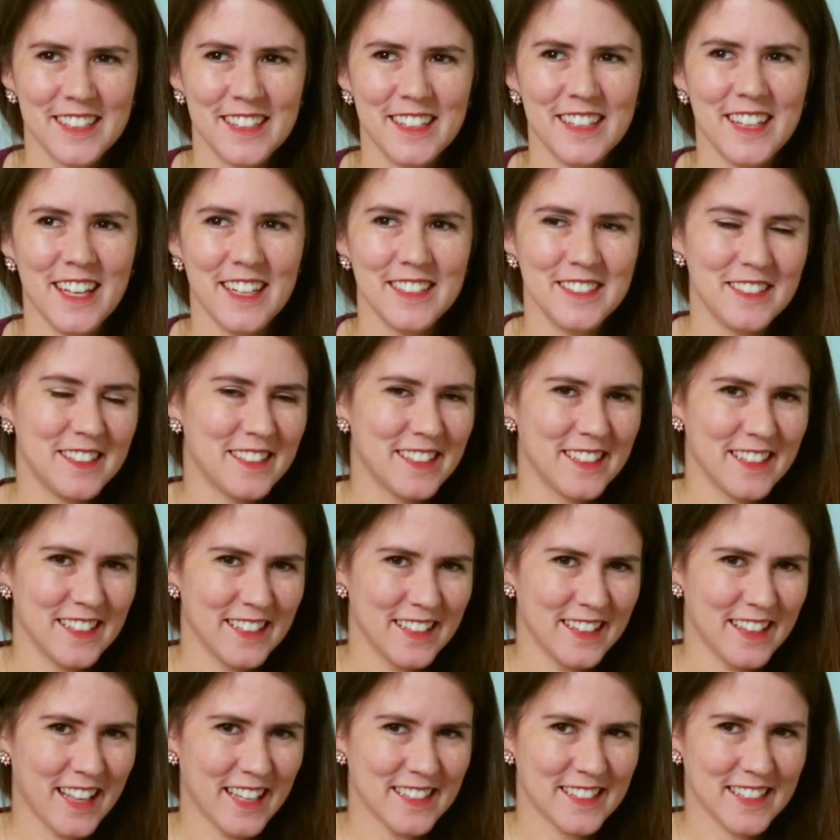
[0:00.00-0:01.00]
then
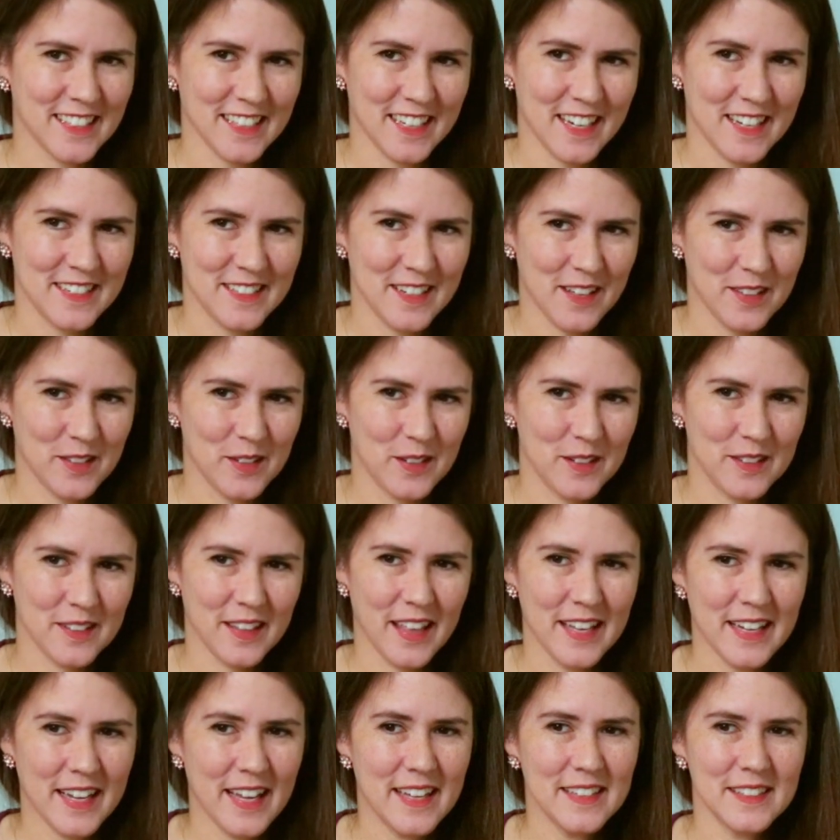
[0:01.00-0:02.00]
that's like another,
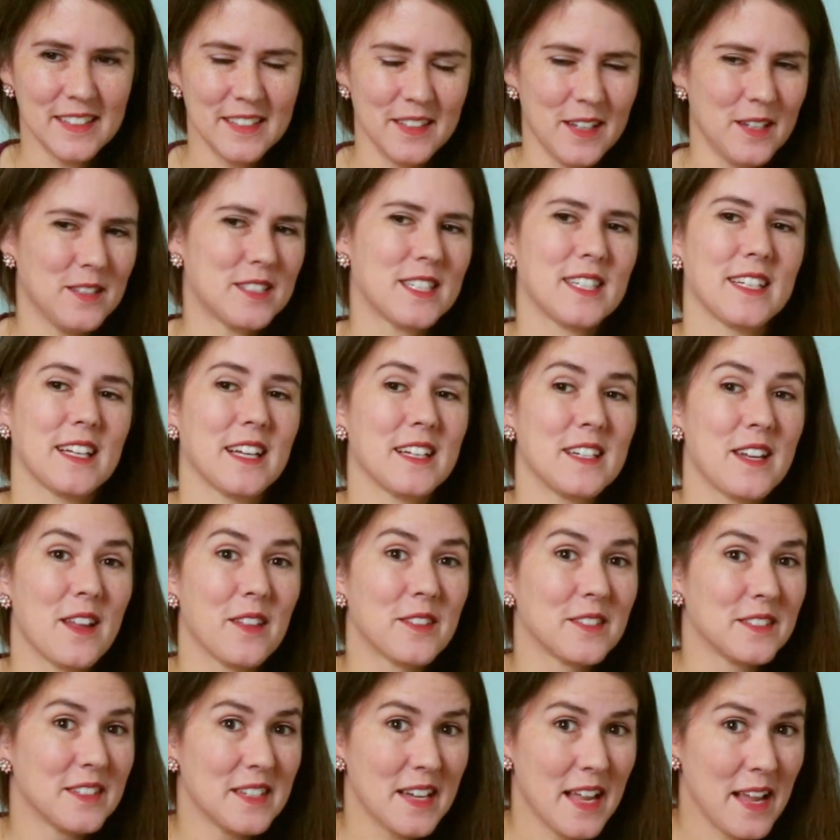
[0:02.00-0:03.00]
like it's like
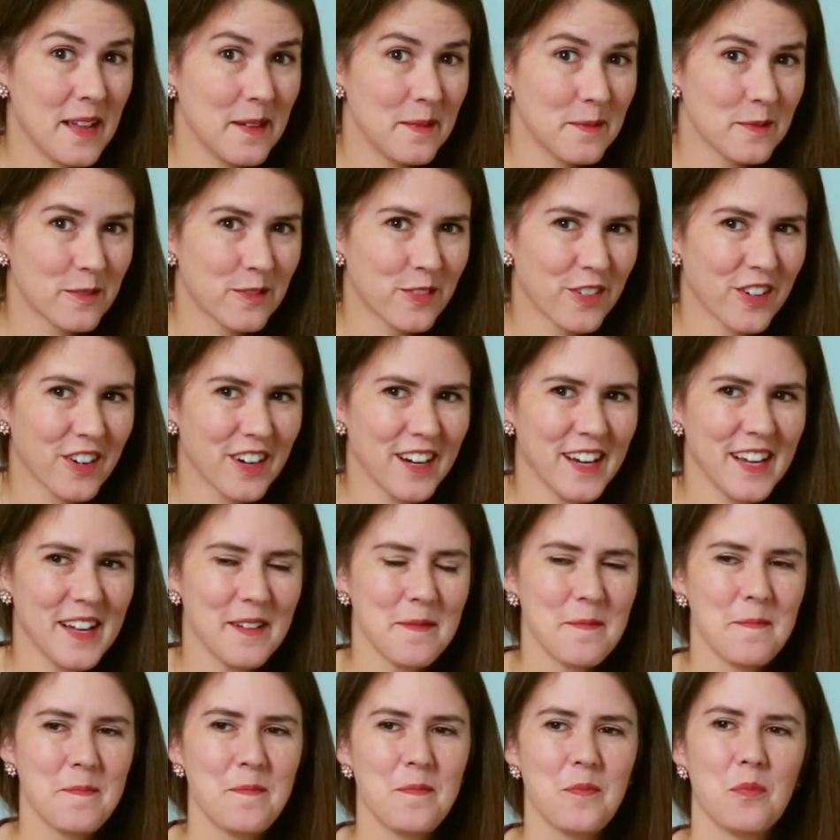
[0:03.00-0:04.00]
another name for
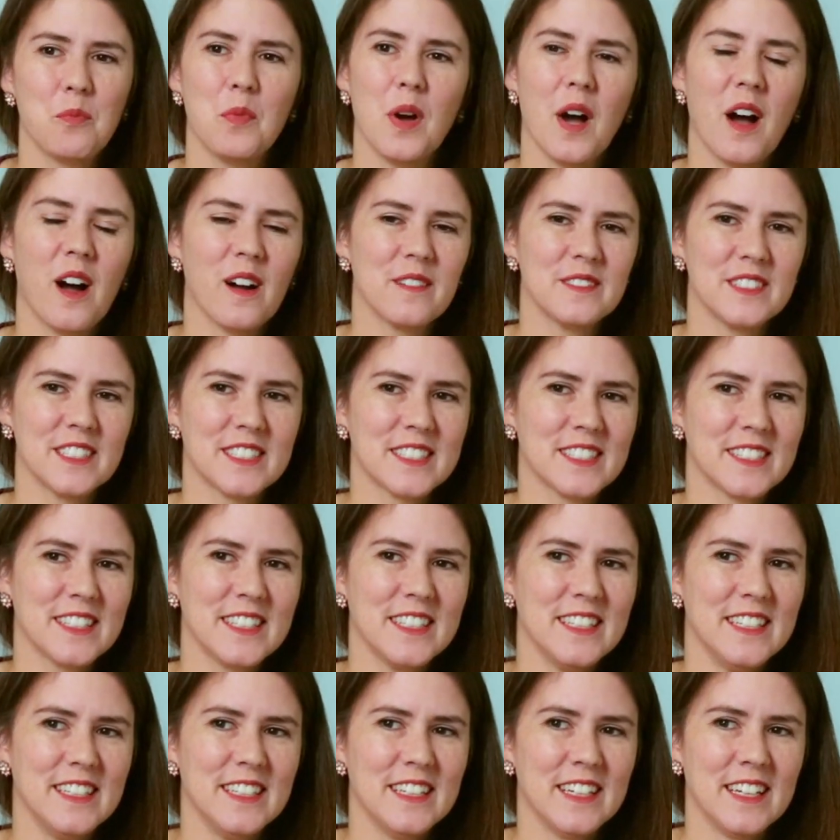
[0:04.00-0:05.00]
it. But
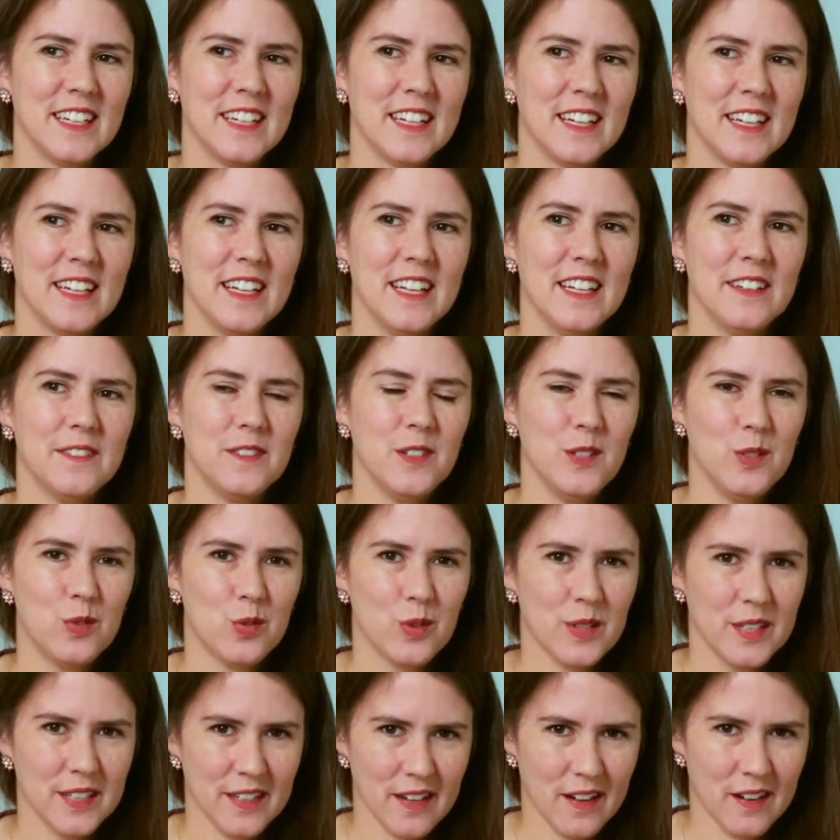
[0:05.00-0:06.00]
obviously if you
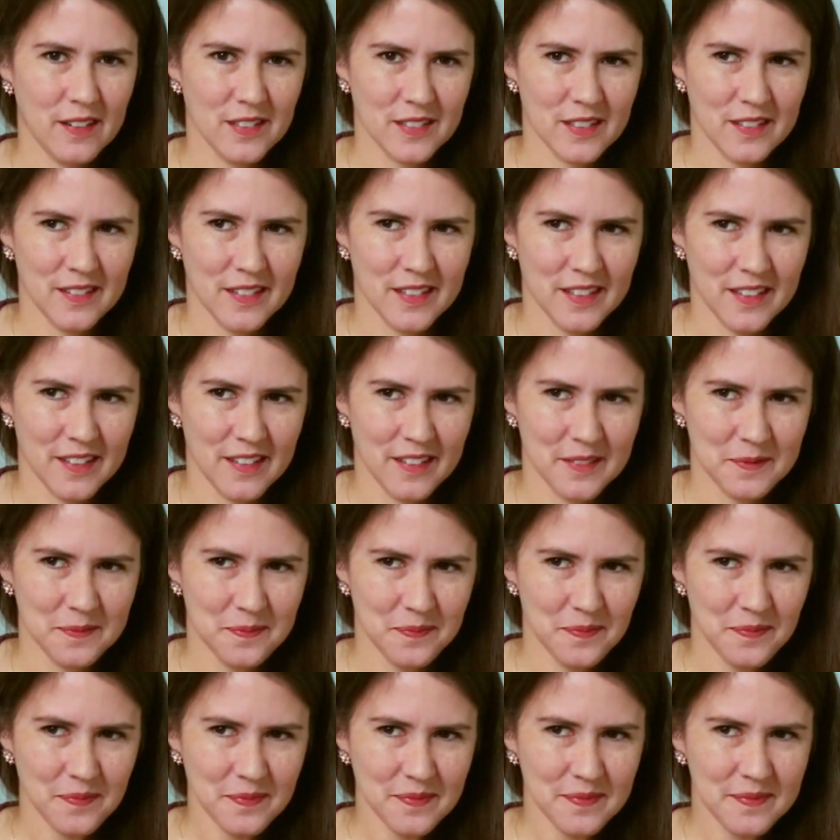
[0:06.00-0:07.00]
drink
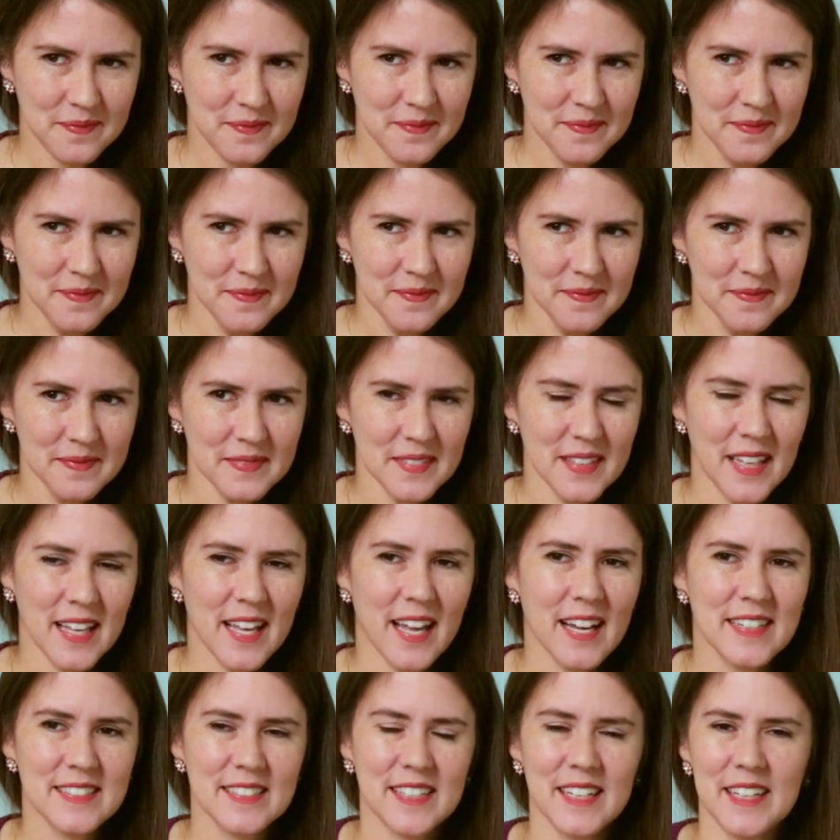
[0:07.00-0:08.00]
alcohol
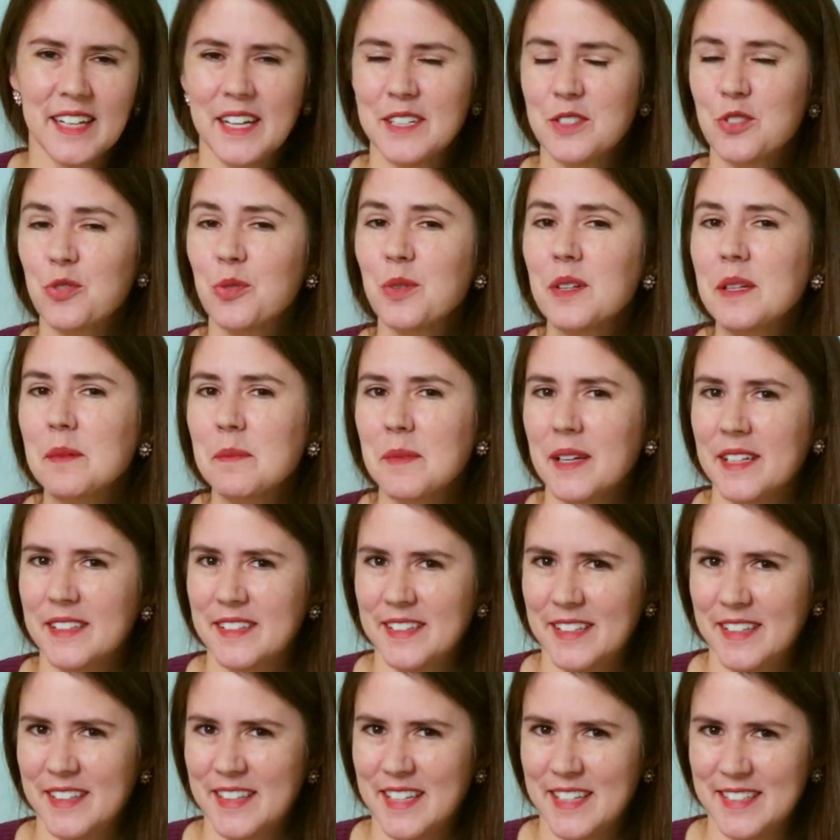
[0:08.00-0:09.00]
as like a
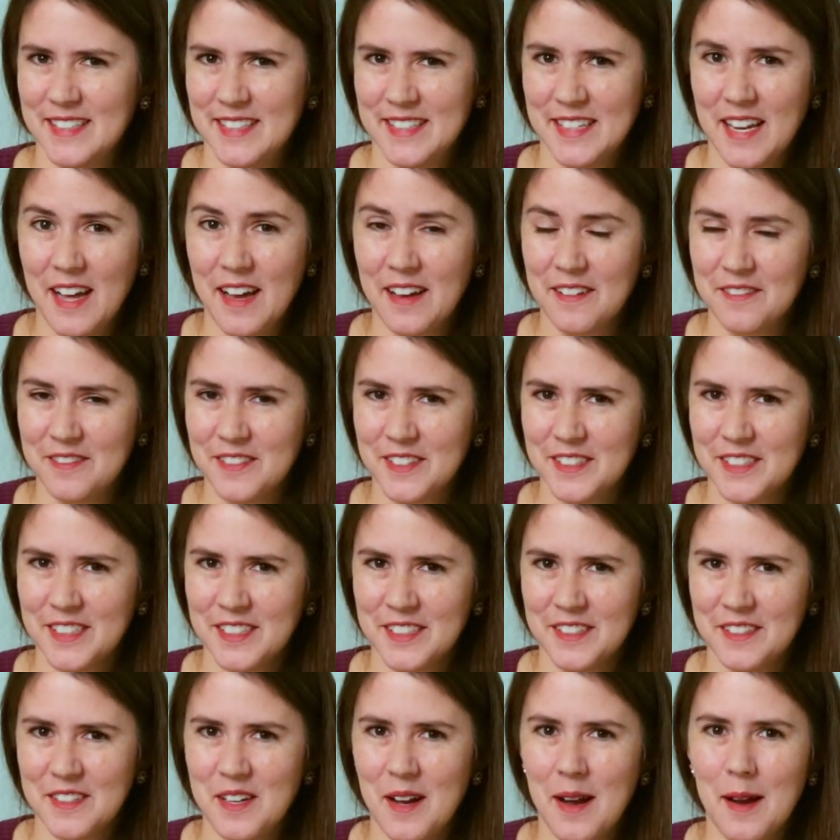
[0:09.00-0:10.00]
treatment, that's not a very
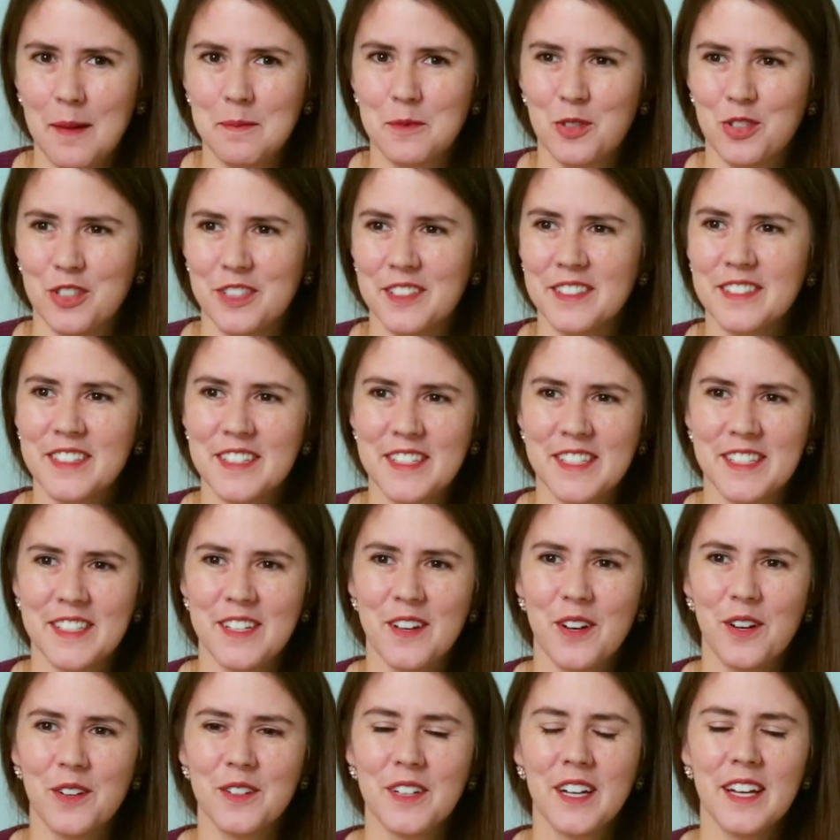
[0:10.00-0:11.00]
good option.
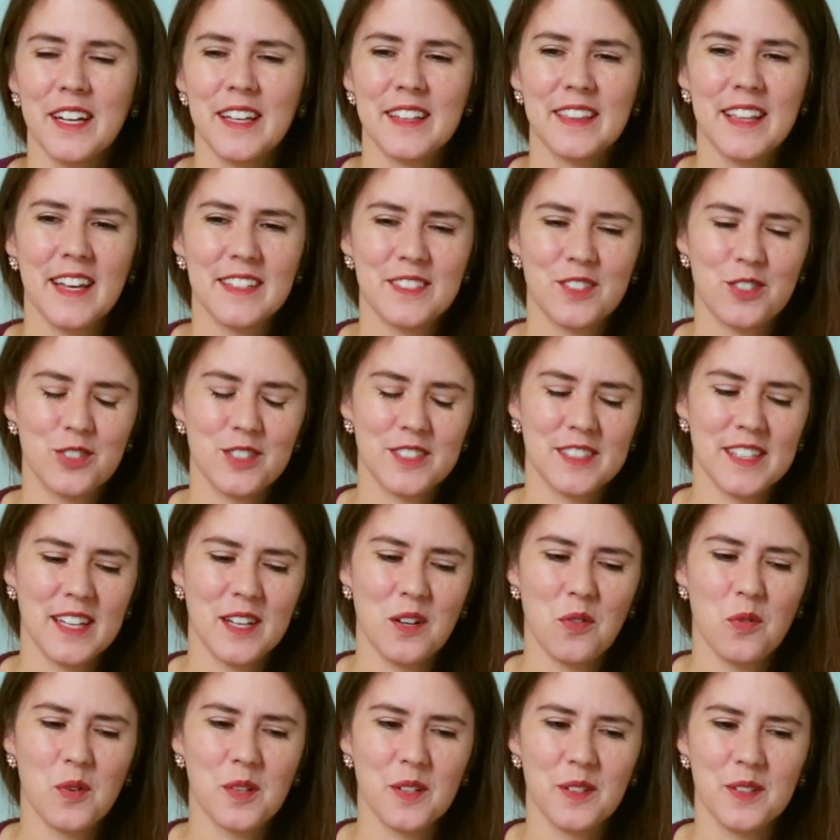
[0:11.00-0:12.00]
So that's just
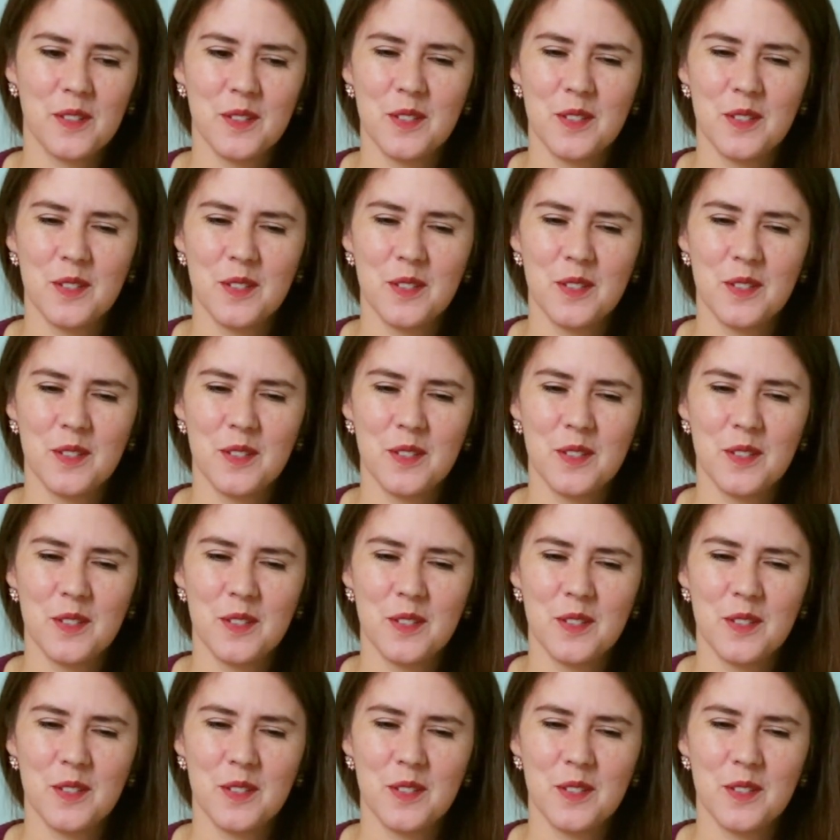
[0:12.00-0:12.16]
like one of